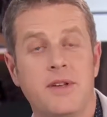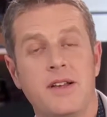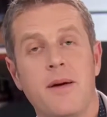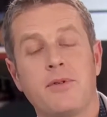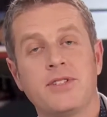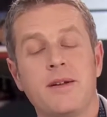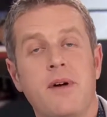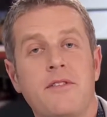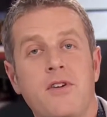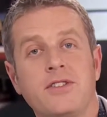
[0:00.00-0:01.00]
has been presented
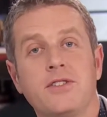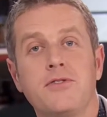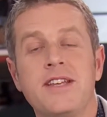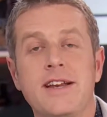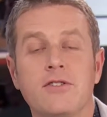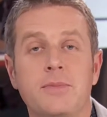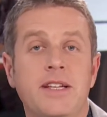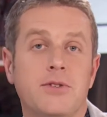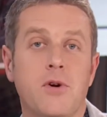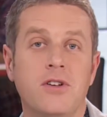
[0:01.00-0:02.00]
by the folks at Totino's
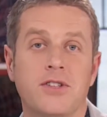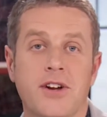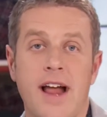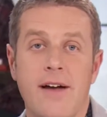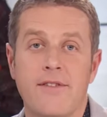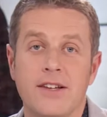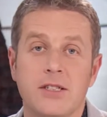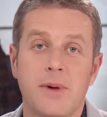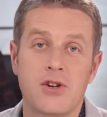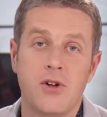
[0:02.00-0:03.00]
Pizza Rolls. They're going to have a
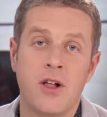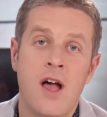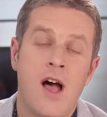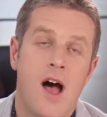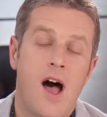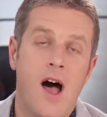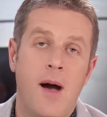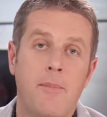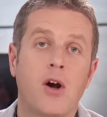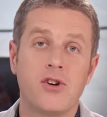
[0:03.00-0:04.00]
special
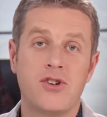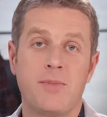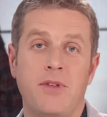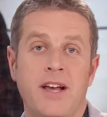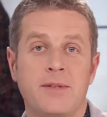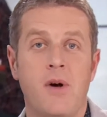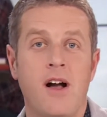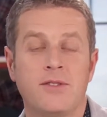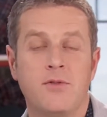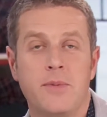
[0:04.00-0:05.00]
partnership with
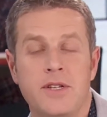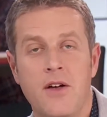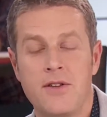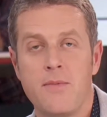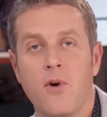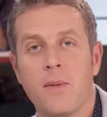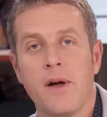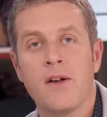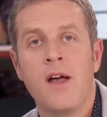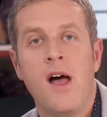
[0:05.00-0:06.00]
Xbox that we'll be telling you more
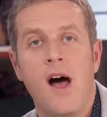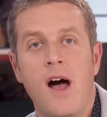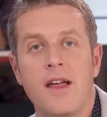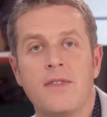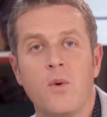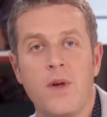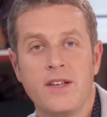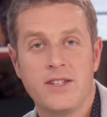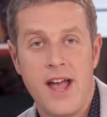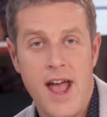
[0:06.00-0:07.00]
about in the
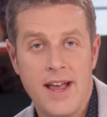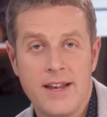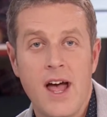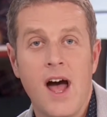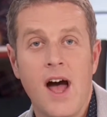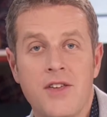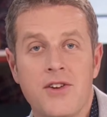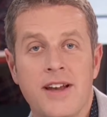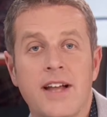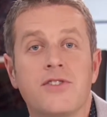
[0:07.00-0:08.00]
weeks ahead. You
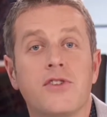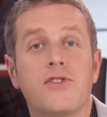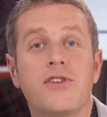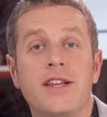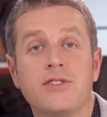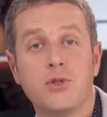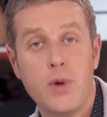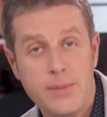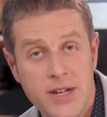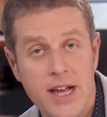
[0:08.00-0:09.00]
can enter the Totino's
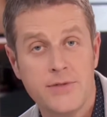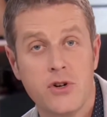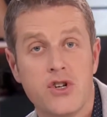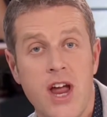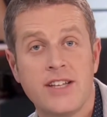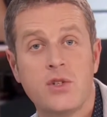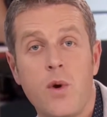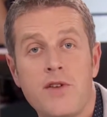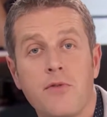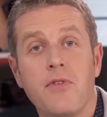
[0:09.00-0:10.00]
sweepstakes for a chance to
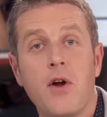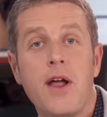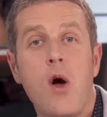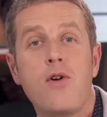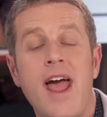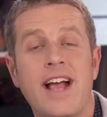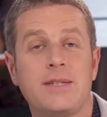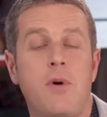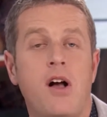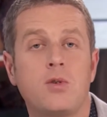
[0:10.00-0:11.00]
win your very own
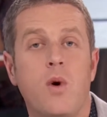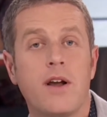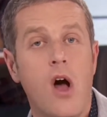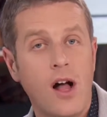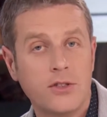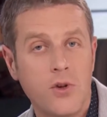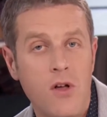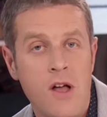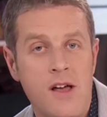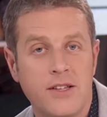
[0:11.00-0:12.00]
Xbox One
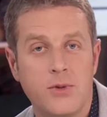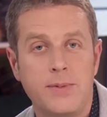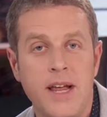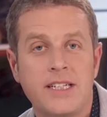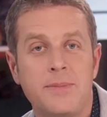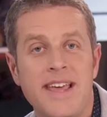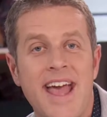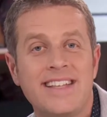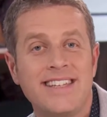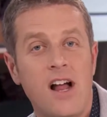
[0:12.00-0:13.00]
console. The sweepstakes
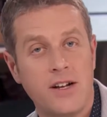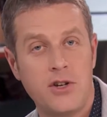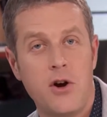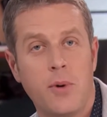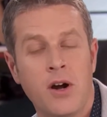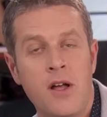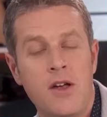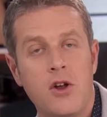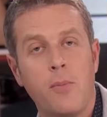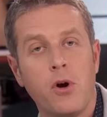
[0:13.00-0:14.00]
begins in October.
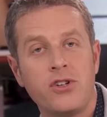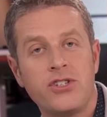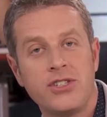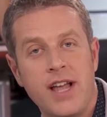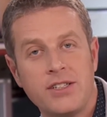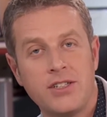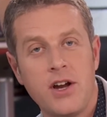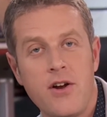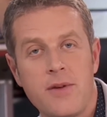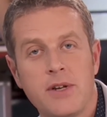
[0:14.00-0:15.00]
No purchase is
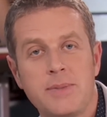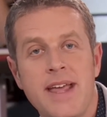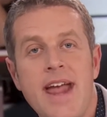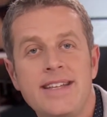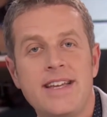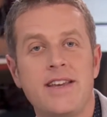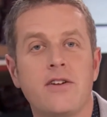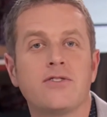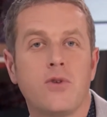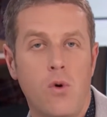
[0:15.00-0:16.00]
necessary, and you must be 18
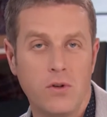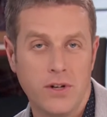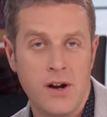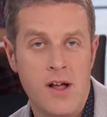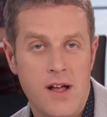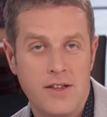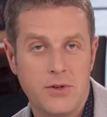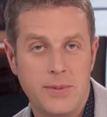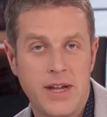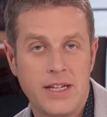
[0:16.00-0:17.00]
years or older. The
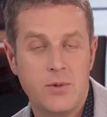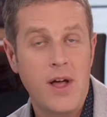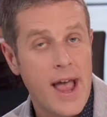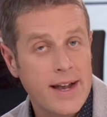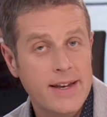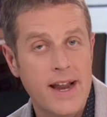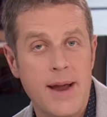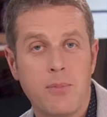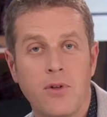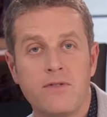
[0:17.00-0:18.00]
sweepstakes will end in
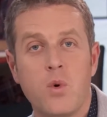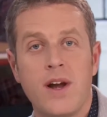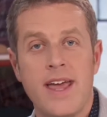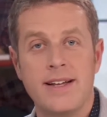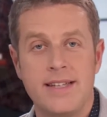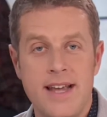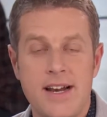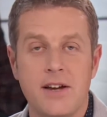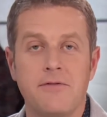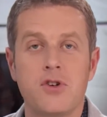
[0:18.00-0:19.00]
April of 2018,
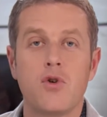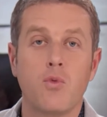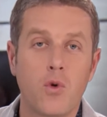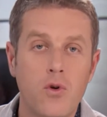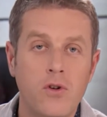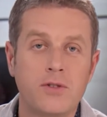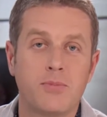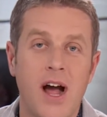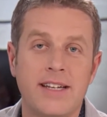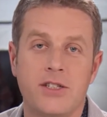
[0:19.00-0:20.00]
and official rules,
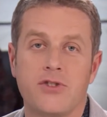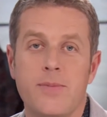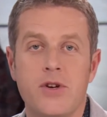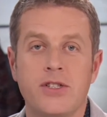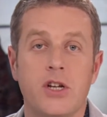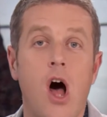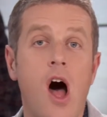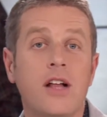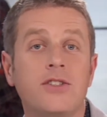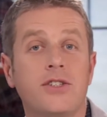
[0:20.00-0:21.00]
prize descriptions, and
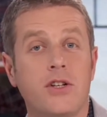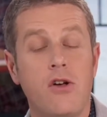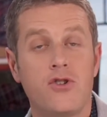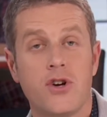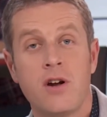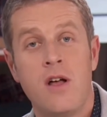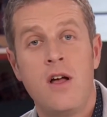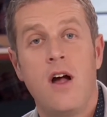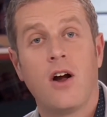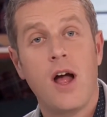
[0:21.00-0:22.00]
odds disclosure
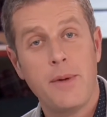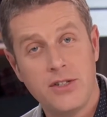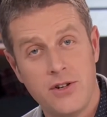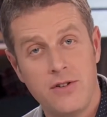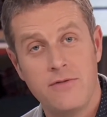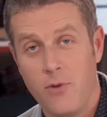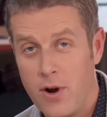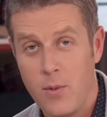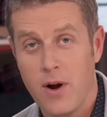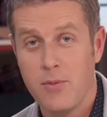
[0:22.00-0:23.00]
are coming soon,
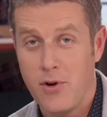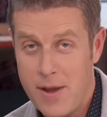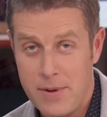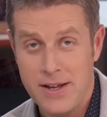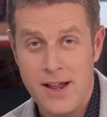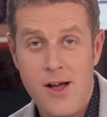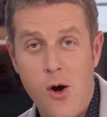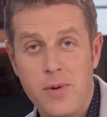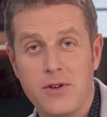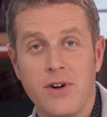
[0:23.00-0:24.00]
void where prohibited.
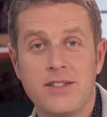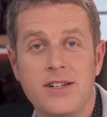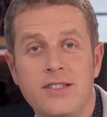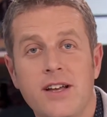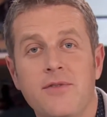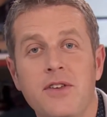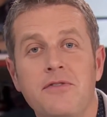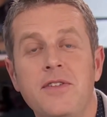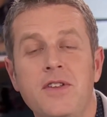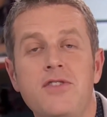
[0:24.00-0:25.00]
Open to residents of the
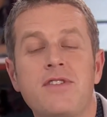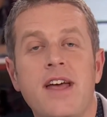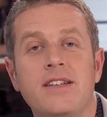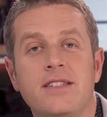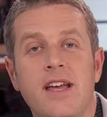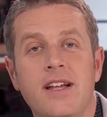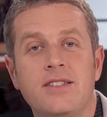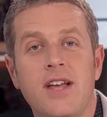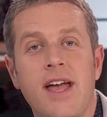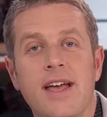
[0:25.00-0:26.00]
50 United
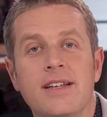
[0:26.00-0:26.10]
States